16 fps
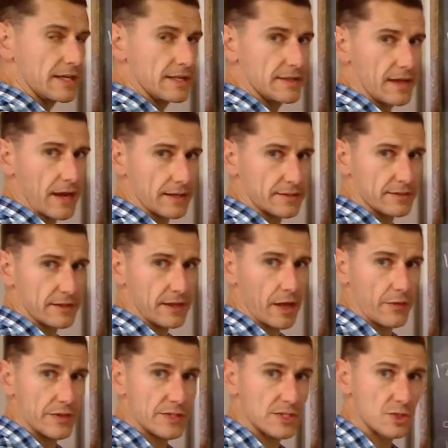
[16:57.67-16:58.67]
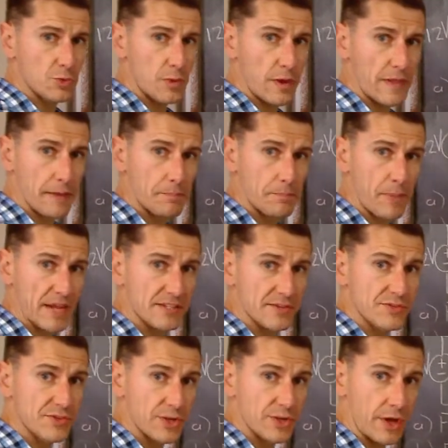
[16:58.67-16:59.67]
inductor? Now this is where that
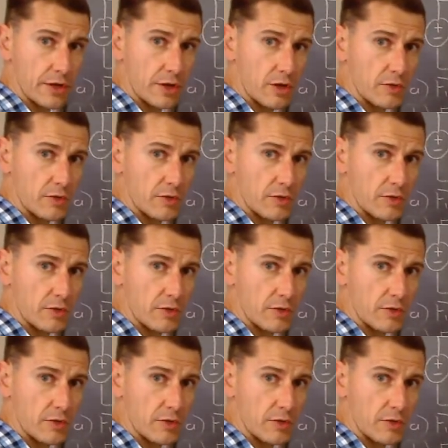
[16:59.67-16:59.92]
passive sign